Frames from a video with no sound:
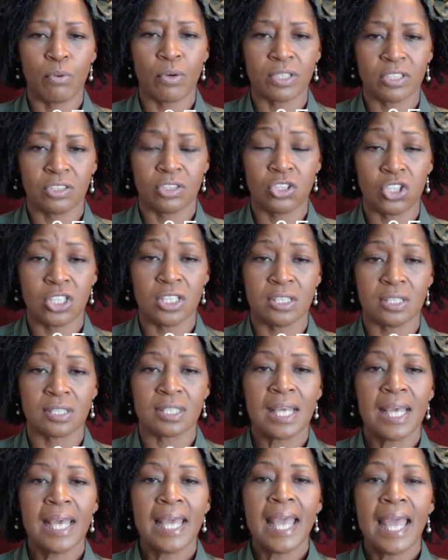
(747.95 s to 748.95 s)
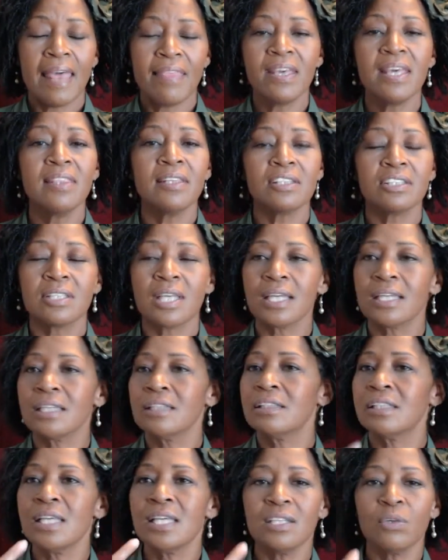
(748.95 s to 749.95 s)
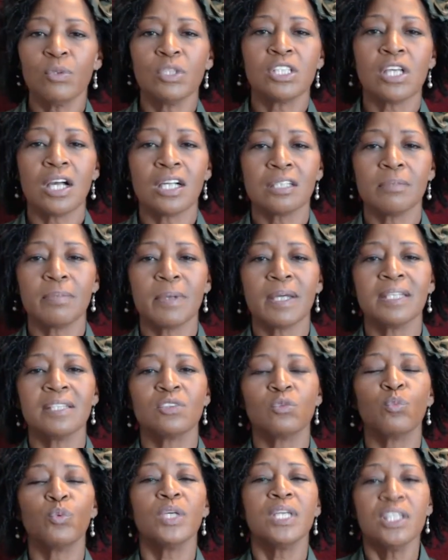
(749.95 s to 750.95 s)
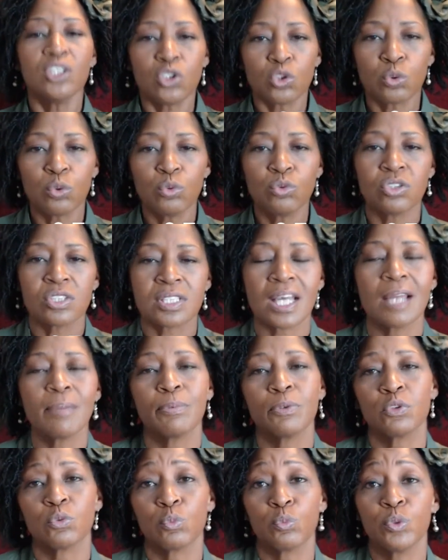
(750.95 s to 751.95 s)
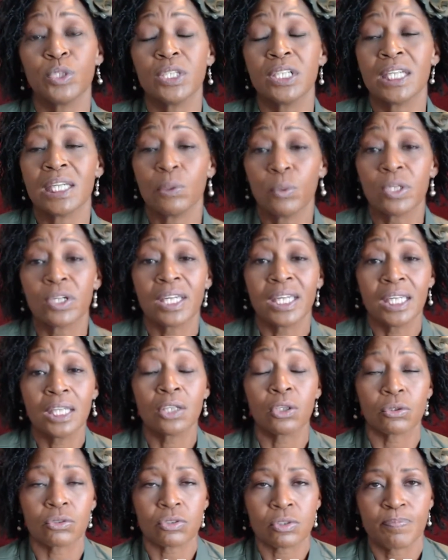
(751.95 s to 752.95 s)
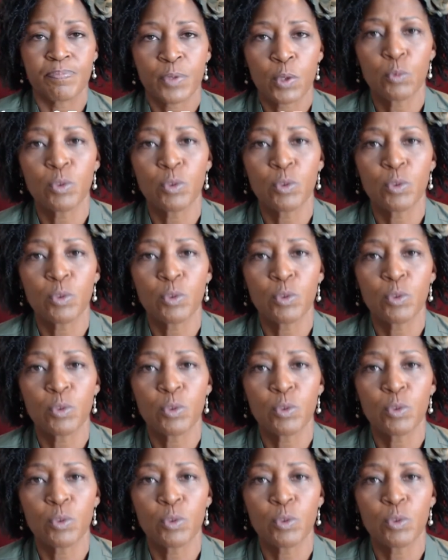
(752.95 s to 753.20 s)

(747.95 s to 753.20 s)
And then the second thing that we talked about is we true disciples, we, we're healers, we're deliverers.